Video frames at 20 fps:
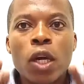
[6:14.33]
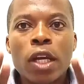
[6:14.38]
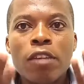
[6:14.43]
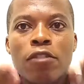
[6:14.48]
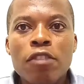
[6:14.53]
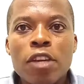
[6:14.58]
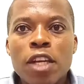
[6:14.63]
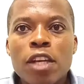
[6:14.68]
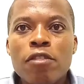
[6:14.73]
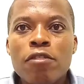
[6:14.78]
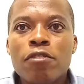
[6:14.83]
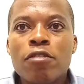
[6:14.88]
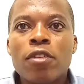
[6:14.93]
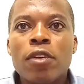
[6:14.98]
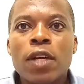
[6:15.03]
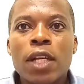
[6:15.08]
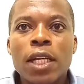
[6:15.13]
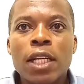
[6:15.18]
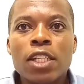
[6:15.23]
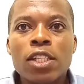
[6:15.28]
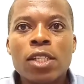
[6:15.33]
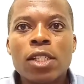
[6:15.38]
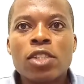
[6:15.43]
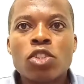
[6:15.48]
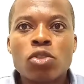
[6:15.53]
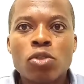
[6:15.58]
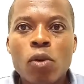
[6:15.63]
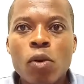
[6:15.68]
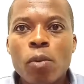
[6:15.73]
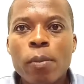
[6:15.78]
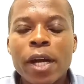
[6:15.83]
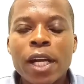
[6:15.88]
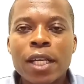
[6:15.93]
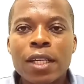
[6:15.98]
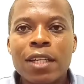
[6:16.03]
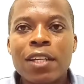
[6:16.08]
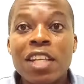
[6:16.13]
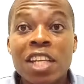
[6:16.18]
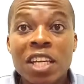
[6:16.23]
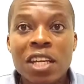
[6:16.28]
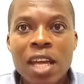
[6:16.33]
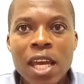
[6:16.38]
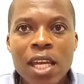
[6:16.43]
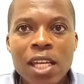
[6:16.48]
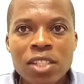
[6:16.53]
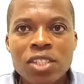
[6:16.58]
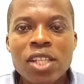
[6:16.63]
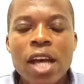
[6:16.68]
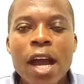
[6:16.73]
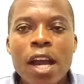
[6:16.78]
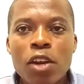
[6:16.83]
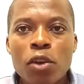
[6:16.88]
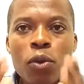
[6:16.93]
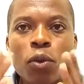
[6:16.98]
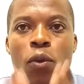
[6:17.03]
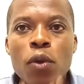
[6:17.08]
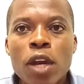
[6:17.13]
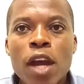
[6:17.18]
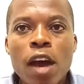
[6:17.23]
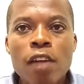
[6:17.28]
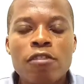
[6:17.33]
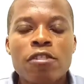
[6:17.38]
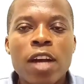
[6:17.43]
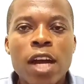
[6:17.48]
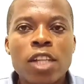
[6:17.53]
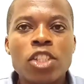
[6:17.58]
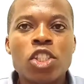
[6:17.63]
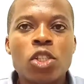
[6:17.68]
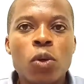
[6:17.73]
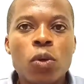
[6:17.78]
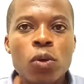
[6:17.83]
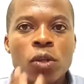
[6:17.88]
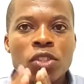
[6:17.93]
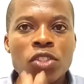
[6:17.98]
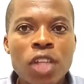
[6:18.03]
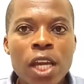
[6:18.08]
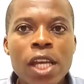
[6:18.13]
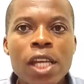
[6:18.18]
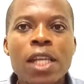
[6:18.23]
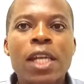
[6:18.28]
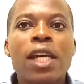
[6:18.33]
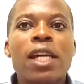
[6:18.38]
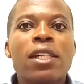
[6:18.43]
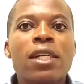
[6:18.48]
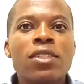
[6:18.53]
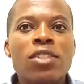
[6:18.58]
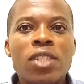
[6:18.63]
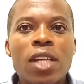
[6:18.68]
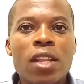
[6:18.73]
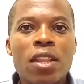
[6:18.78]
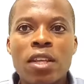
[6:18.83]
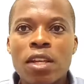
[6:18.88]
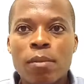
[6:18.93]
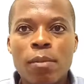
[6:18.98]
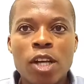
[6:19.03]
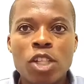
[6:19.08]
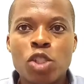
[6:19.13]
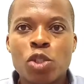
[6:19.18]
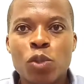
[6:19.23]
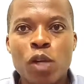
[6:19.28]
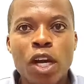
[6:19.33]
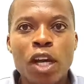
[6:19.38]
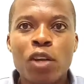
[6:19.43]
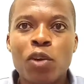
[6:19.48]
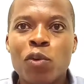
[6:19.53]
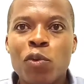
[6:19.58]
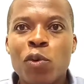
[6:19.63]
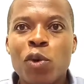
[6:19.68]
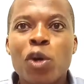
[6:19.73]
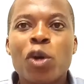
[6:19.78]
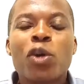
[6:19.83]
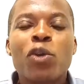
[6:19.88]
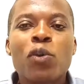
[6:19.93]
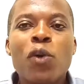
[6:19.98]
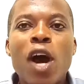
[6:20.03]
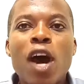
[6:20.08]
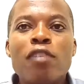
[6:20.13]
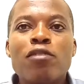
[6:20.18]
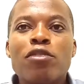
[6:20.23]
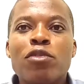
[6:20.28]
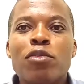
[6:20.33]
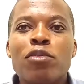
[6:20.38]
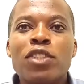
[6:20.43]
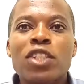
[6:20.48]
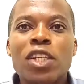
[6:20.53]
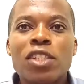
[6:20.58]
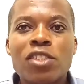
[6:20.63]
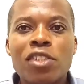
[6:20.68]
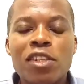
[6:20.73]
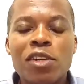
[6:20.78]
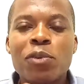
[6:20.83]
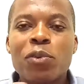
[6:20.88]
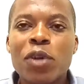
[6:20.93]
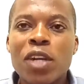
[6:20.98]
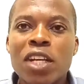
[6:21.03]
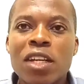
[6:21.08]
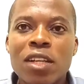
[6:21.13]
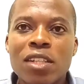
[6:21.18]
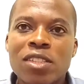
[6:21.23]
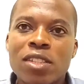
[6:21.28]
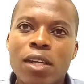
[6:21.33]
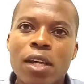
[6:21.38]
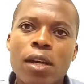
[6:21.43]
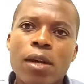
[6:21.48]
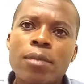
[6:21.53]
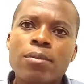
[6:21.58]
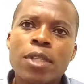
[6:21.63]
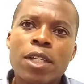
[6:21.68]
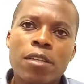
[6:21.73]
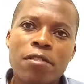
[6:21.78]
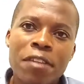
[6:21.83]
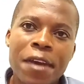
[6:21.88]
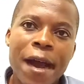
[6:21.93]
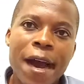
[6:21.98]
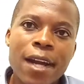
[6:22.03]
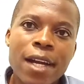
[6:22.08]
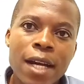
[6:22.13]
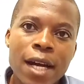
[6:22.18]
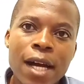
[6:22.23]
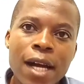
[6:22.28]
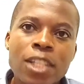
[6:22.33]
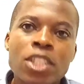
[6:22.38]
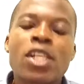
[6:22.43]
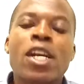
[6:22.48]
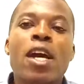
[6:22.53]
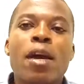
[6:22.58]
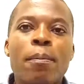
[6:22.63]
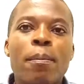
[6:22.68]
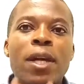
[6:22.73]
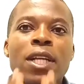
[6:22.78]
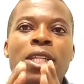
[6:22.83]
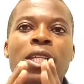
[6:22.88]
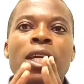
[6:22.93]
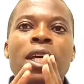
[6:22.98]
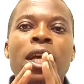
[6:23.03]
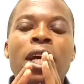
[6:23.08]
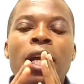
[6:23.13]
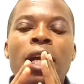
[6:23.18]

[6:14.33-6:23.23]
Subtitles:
even if there's a stock market declines and you don't have cash on your side, there's nothing much you can do. You have to just celebrate and say, if I had a cash. But